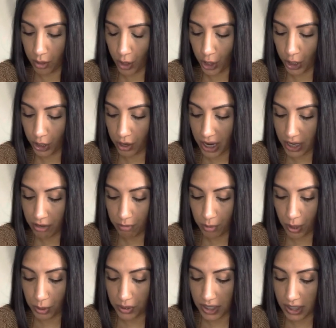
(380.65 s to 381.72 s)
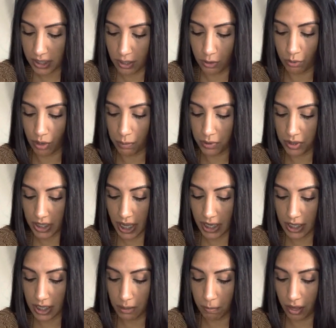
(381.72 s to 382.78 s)
Her creative process is
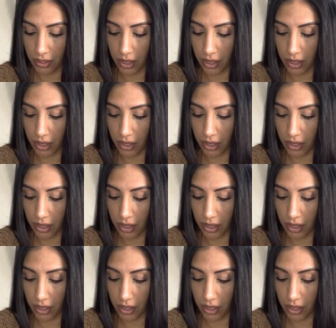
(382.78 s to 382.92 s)
represented by